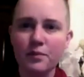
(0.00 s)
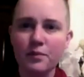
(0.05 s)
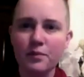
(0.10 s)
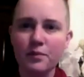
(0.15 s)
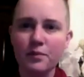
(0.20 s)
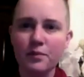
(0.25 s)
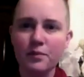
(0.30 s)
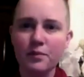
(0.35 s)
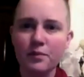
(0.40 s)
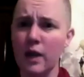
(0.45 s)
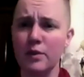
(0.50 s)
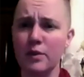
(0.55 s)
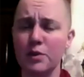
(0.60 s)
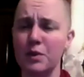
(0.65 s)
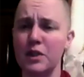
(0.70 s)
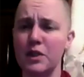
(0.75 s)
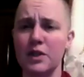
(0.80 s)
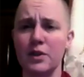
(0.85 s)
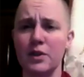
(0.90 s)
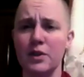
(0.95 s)
Sometimes
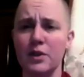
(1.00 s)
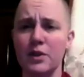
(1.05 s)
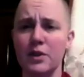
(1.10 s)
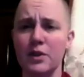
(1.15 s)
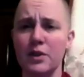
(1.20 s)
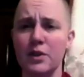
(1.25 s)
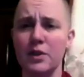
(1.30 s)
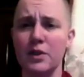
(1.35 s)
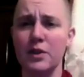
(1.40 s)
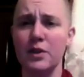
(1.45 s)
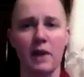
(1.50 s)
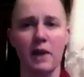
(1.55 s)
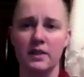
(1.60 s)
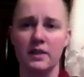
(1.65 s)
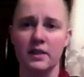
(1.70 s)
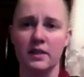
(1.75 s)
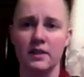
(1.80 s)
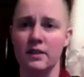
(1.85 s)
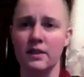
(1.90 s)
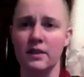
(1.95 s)
we do this in
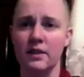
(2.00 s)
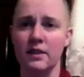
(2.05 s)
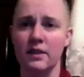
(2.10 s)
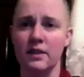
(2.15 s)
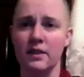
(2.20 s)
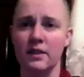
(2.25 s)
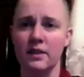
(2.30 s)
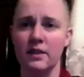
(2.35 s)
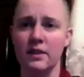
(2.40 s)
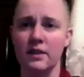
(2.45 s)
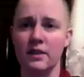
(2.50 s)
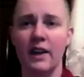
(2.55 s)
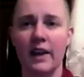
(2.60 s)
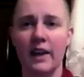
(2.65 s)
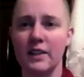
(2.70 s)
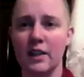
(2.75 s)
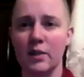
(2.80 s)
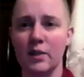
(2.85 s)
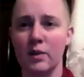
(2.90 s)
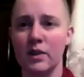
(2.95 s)
Tibetan
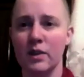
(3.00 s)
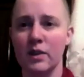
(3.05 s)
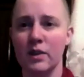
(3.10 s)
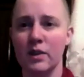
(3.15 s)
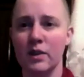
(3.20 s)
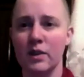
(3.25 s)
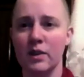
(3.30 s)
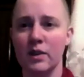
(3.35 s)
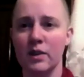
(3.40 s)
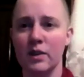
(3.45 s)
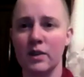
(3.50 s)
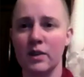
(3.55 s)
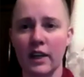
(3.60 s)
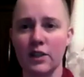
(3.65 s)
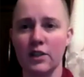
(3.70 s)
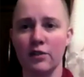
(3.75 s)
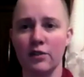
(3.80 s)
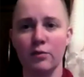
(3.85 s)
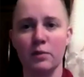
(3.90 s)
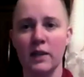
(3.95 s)
connecting with the
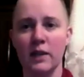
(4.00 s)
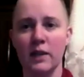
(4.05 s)
lineage of